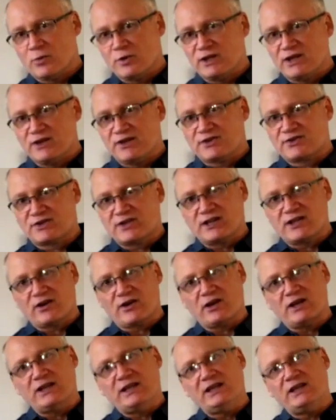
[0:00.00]
We need to see
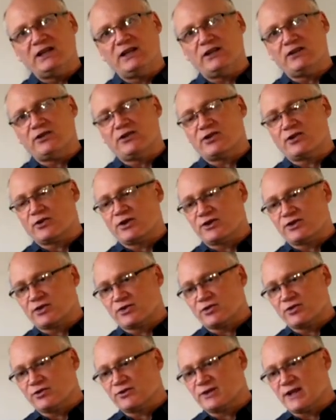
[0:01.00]
their need and their
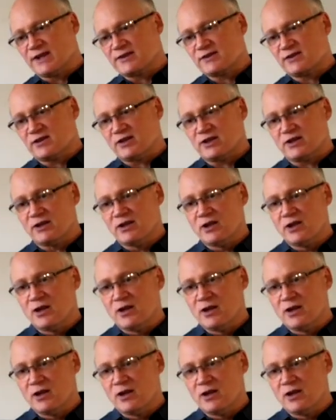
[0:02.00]
eternal destiny.